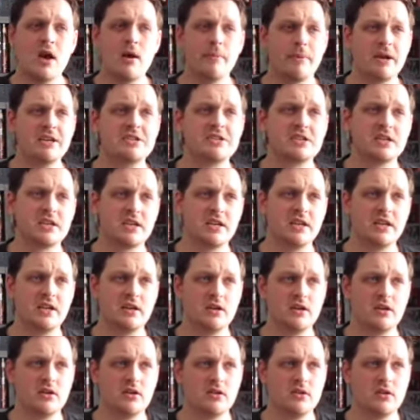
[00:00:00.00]

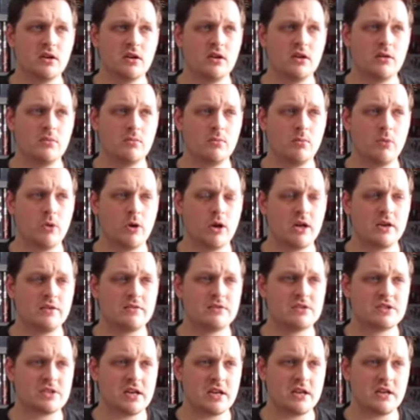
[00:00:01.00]
basically, what
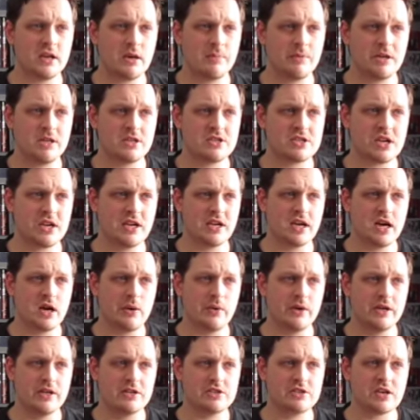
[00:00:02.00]
I've said I'm going to say
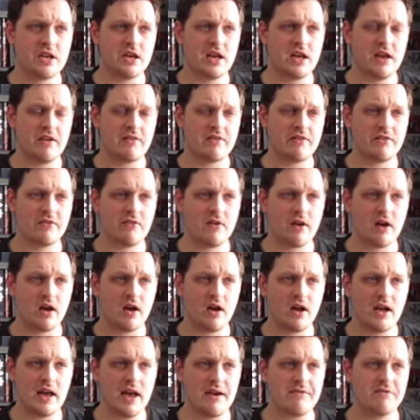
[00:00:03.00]
now is, if
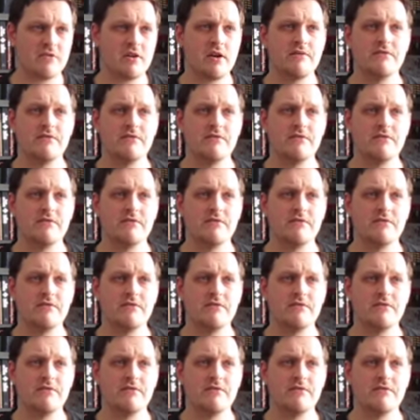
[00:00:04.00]
I ever